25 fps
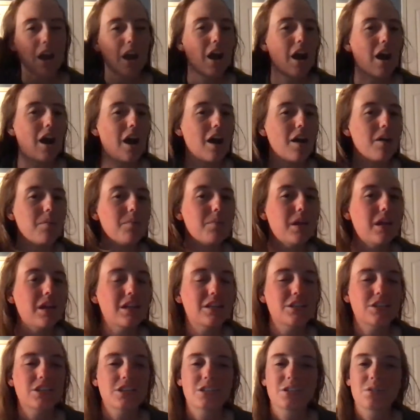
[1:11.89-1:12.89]
And
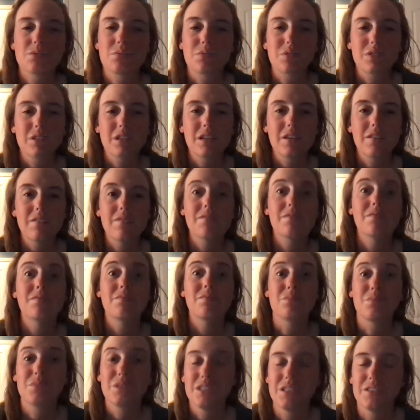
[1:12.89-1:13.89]
it's just a really
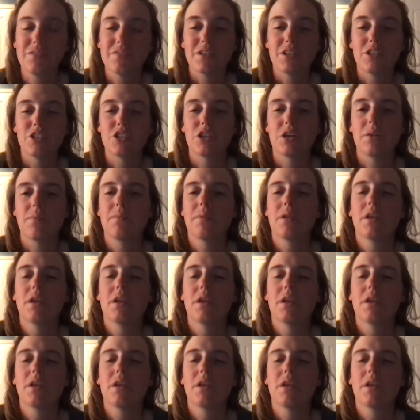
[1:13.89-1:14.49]
fun show.